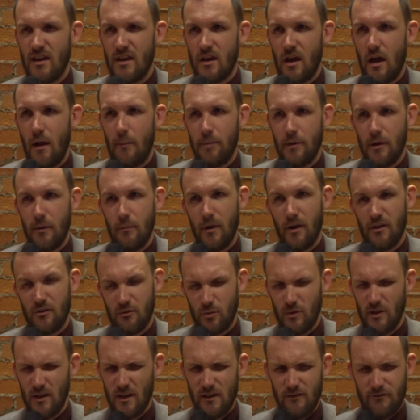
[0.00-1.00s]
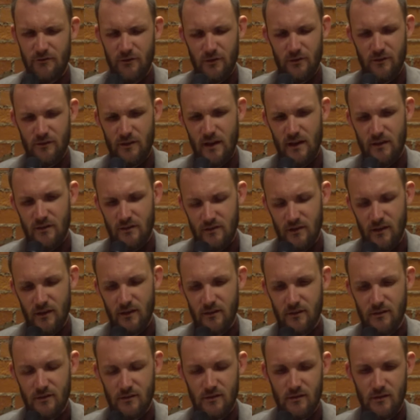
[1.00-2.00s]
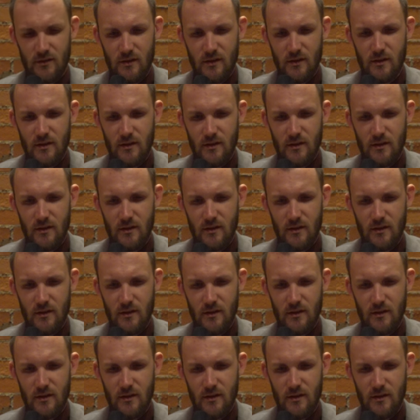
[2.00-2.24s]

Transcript: couple of months, really it feels like since